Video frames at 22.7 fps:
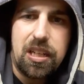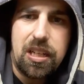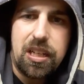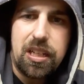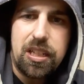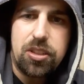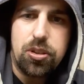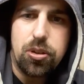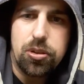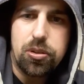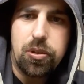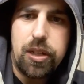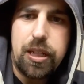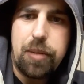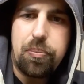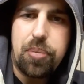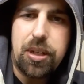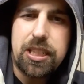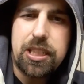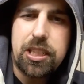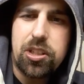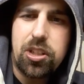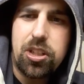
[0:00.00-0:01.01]
it's not only
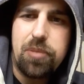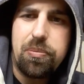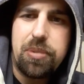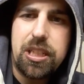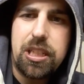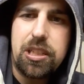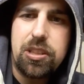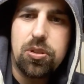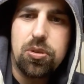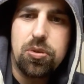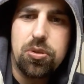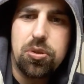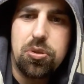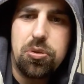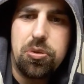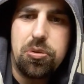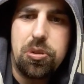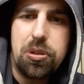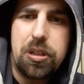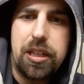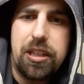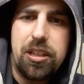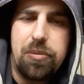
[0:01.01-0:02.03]
practical, but it's
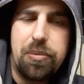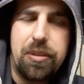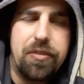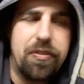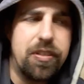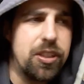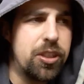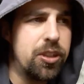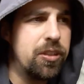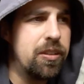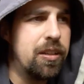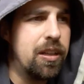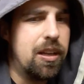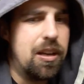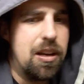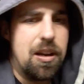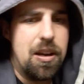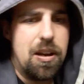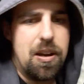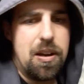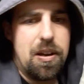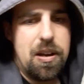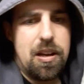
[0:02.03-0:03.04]
also a little bit fashion.
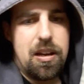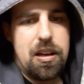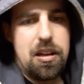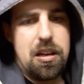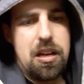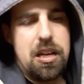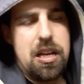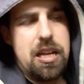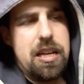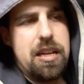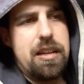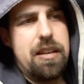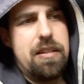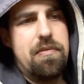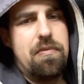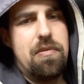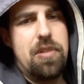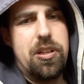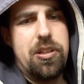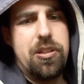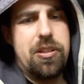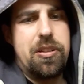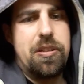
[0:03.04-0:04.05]

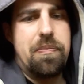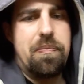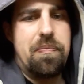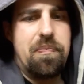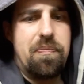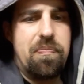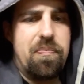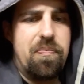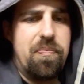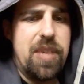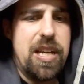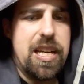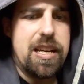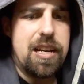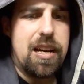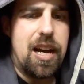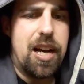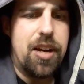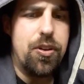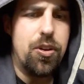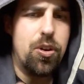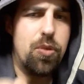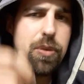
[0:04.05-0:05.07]
And
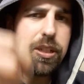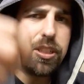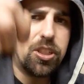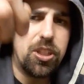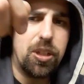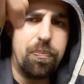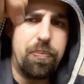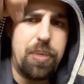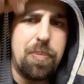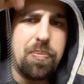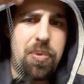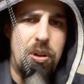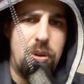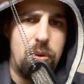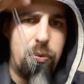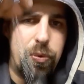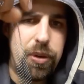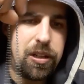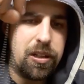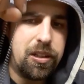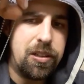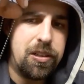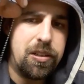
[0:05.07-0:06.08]
I know what some people
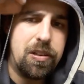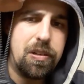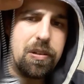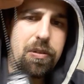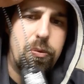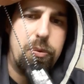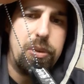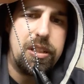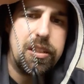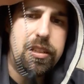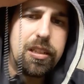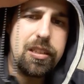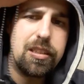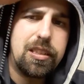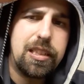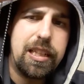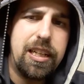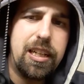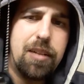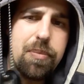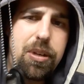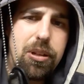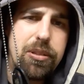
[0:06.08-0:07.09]
will
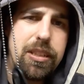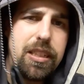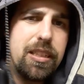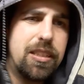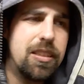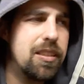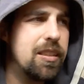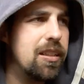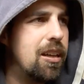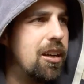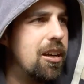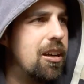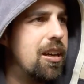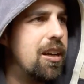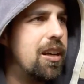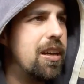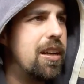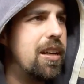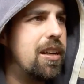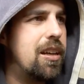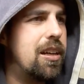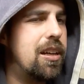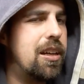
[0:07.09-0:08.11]
say about this.
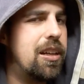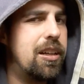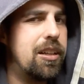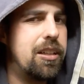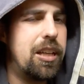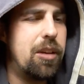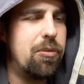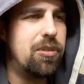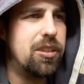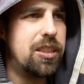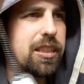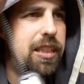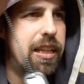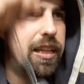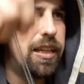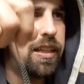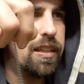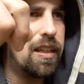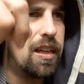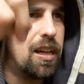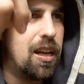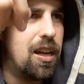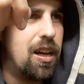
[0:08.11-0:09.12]
They will say,